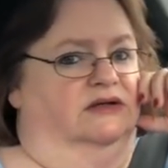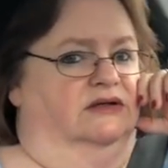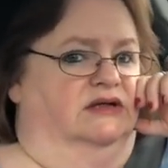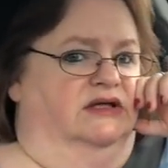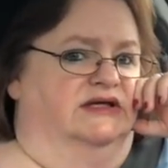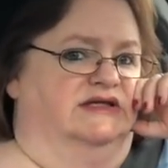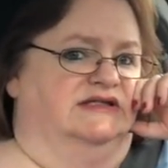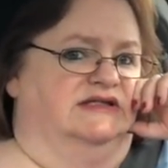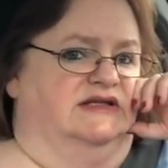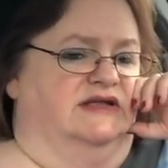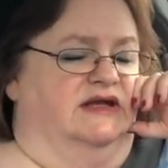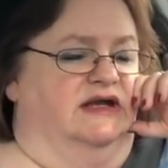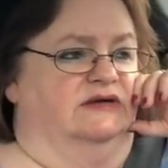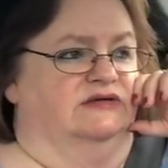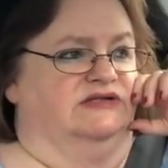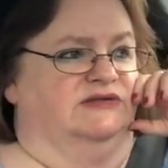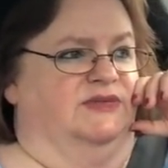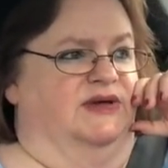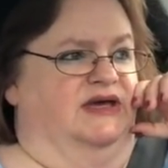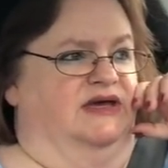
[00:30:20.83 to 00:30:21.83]
list that I
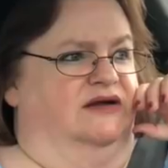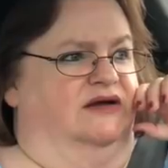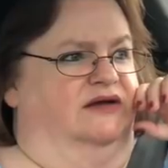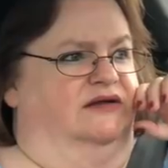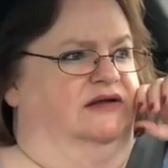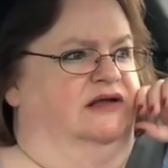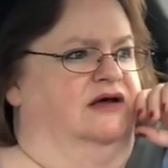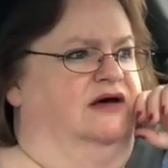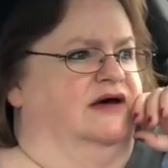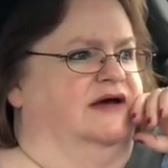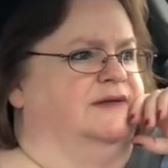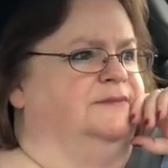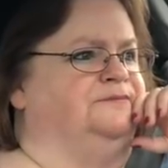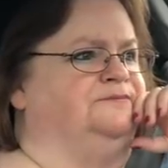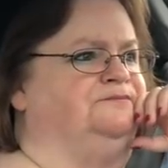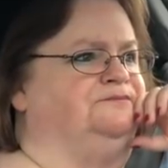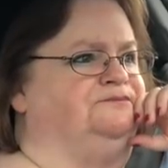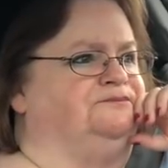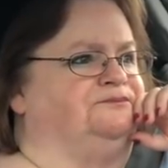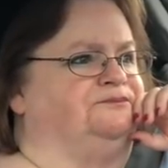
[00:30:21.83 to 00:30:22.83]
was making
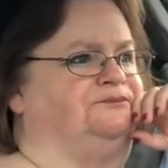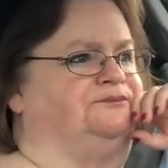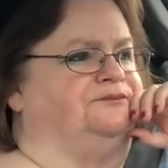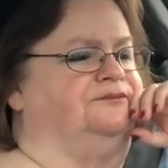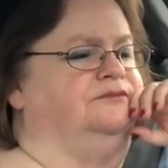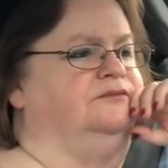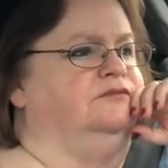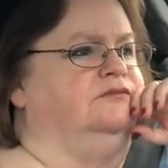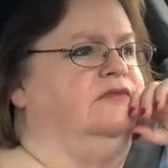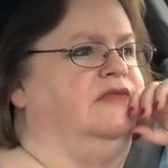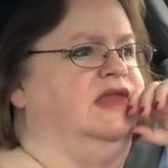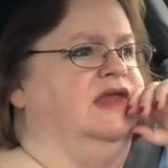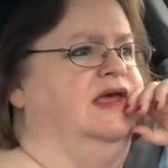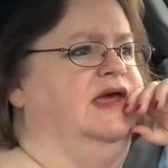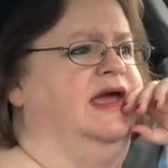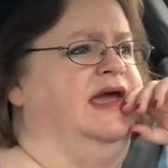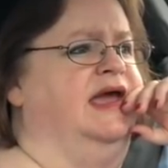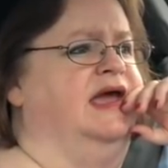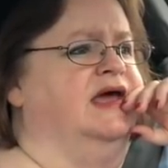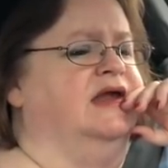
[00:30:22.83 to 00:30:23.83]
online.
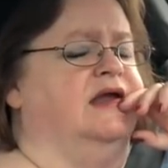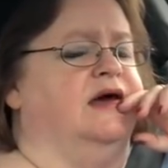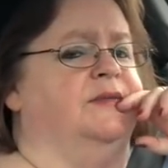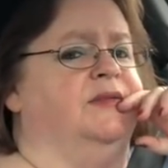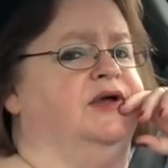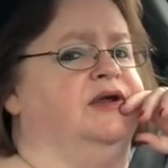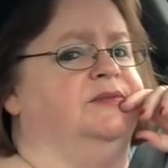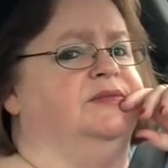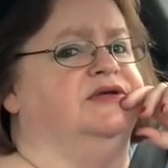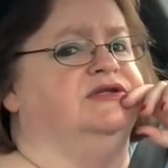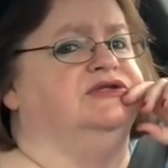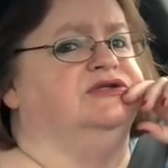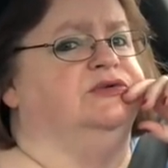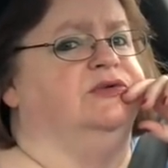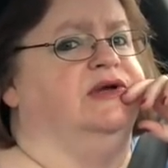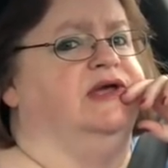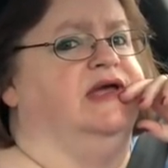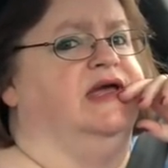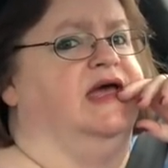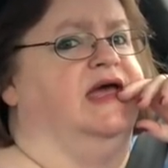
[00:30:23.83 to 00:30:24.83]
And I'm gonna be
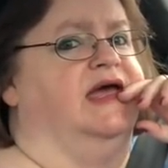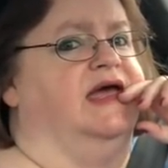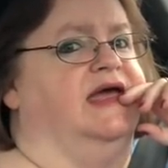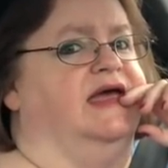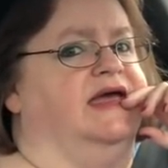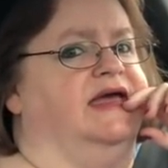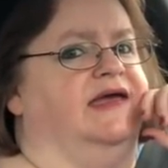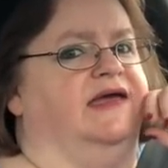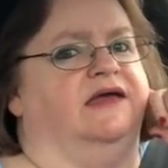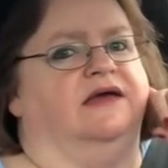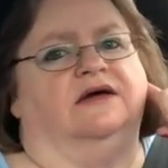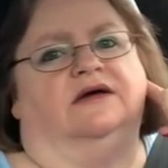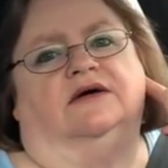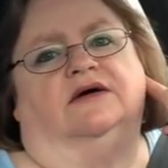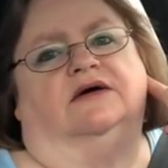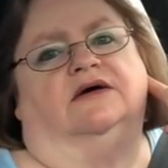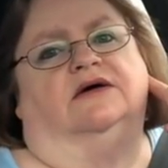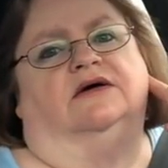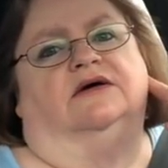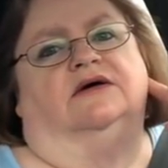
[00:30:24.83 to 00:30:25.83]
doing
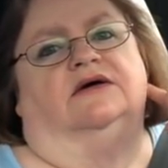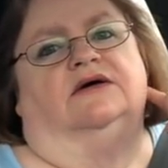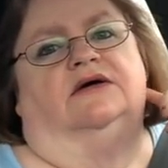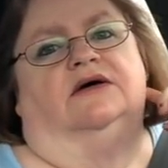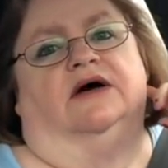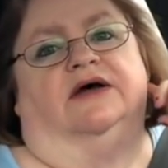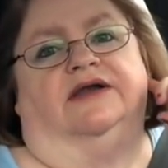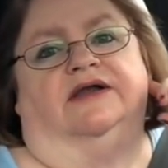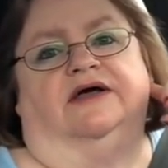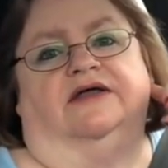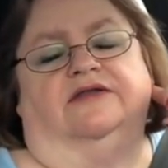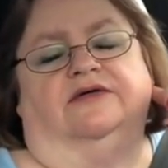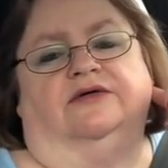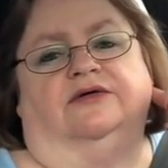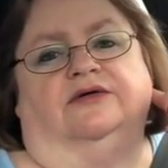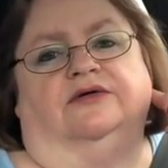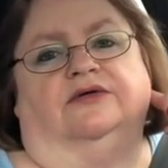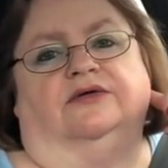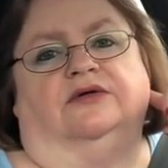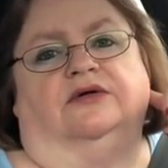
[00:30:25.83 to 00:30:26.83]

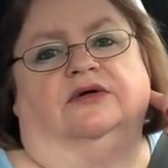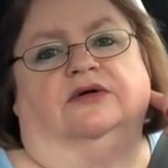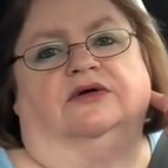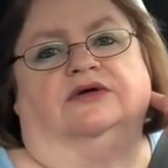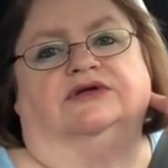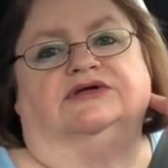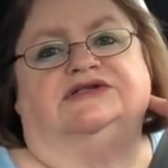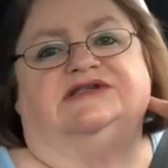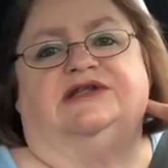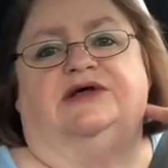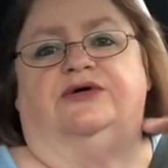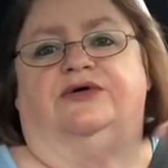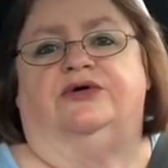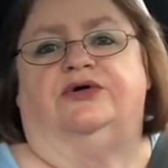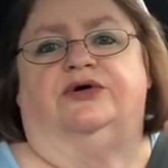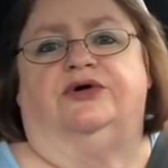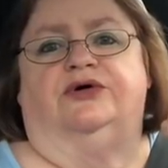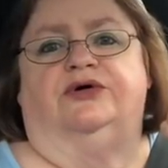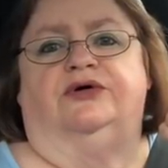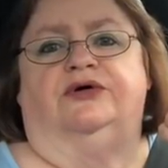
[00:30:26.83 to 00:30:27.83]
another slow
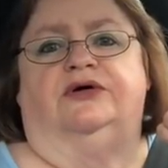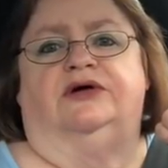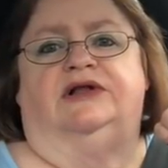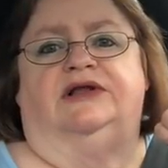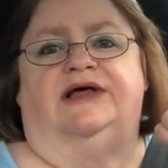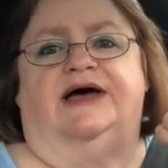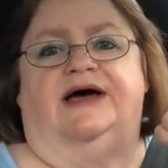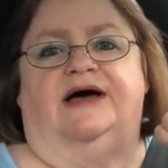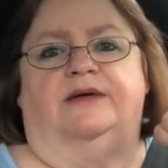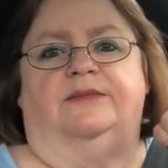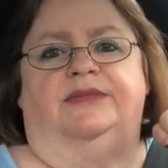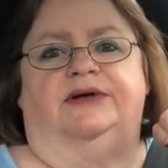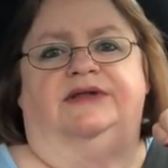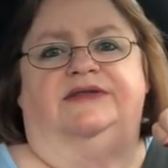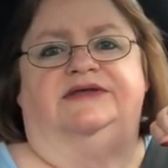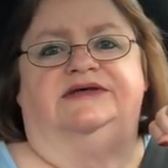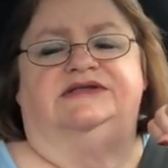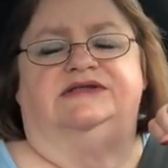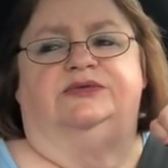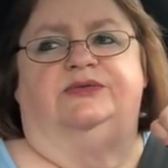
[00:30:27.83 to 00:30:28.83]
cooker collab
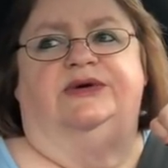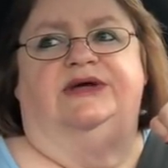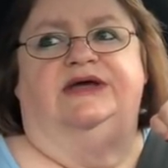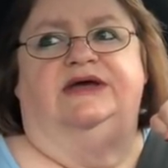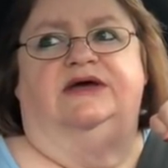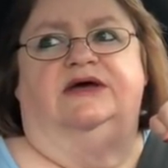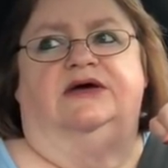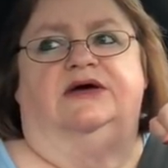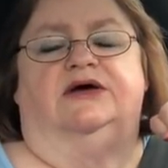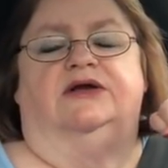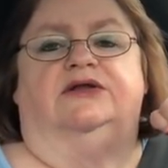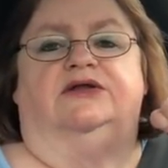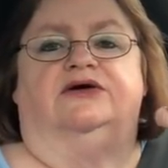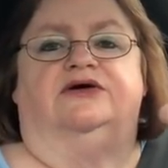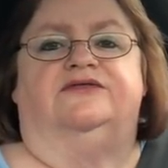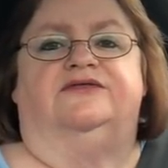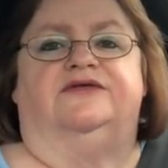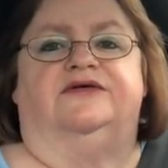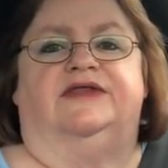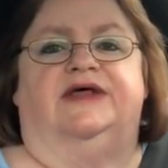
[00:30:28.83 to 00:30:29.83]
this week.
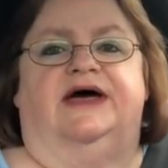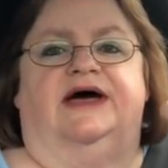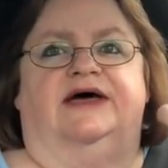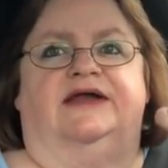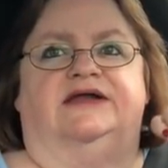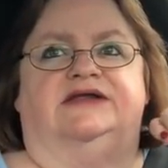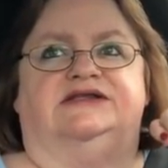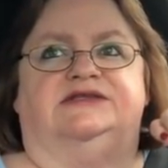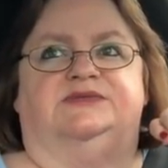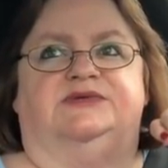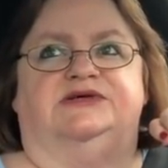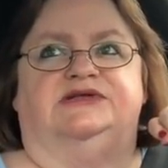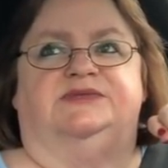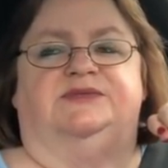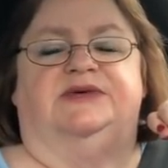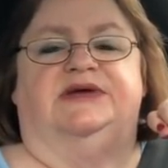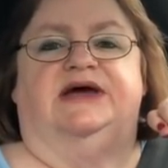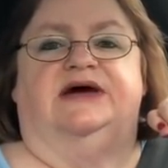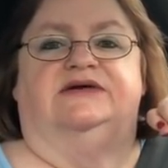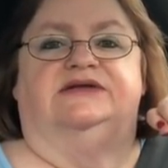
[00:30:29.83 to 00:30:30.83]
Look for that. It's supposed
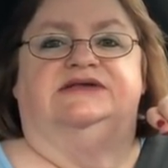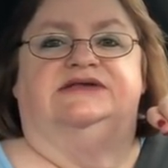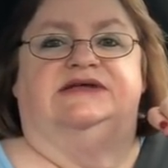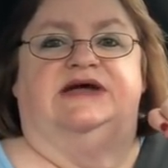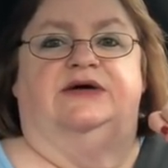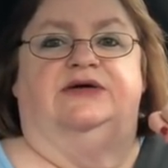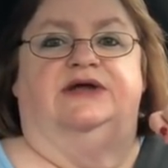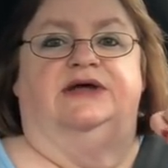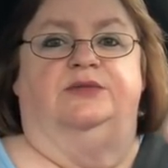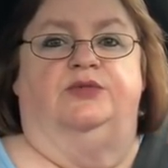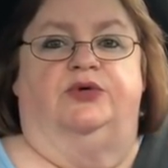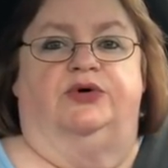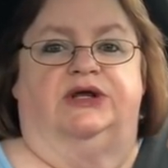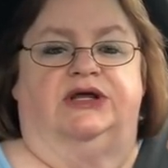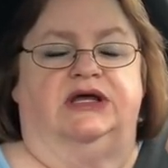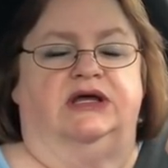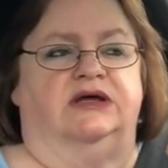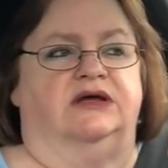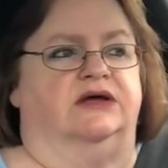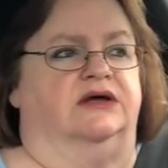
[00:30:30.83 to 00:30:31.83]
to be out Saturday
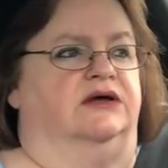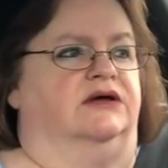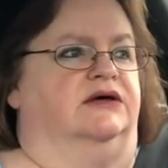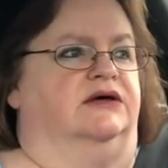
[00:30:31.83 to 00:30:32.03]
morning.